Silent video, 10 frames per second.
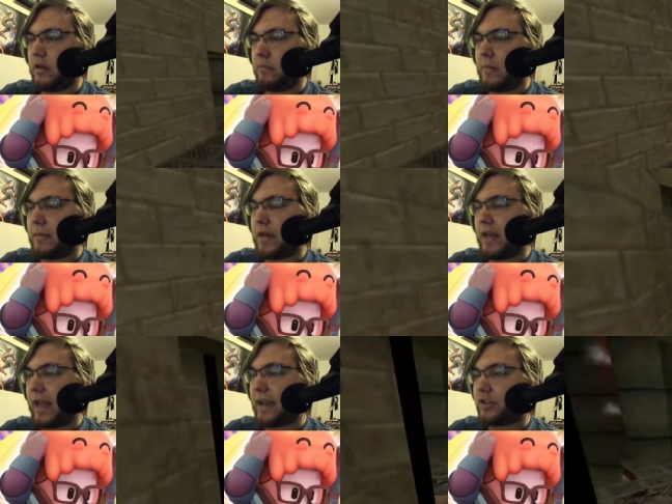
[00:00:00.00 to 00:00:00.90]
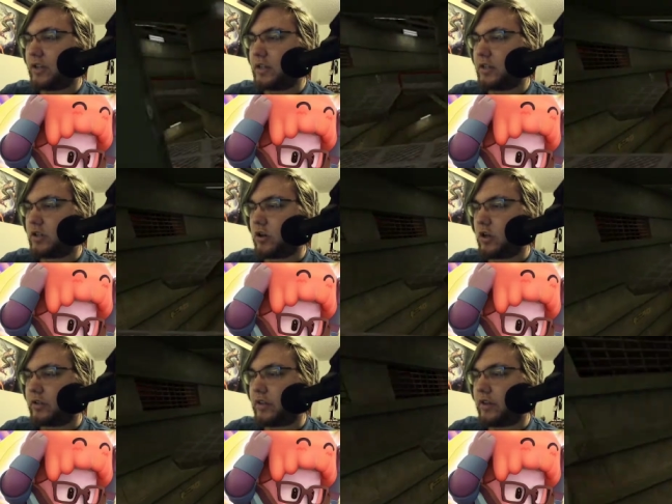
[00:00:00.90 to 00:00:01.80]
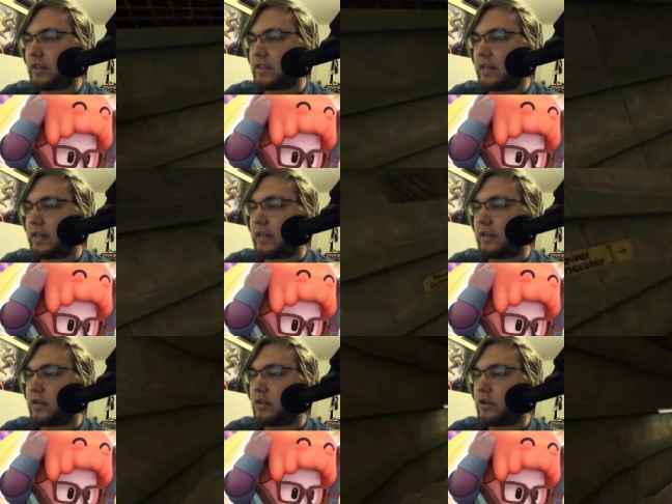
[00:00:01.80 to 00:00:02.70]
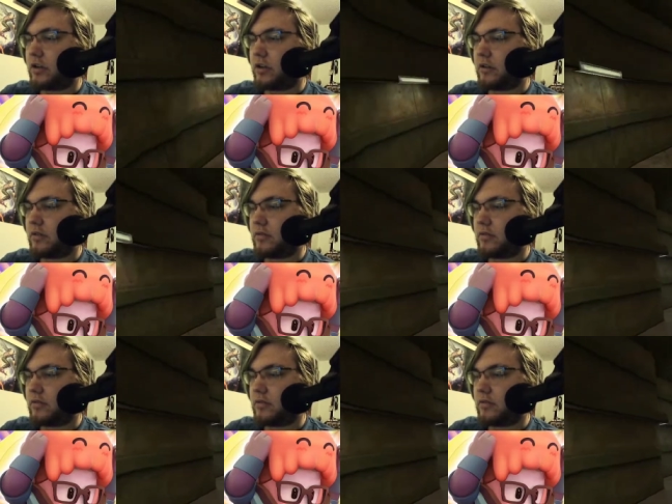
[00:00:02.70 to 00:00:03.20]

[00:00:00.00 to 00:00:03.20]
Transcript: Maybe I actually didn't turn on the things that I needed to turn on.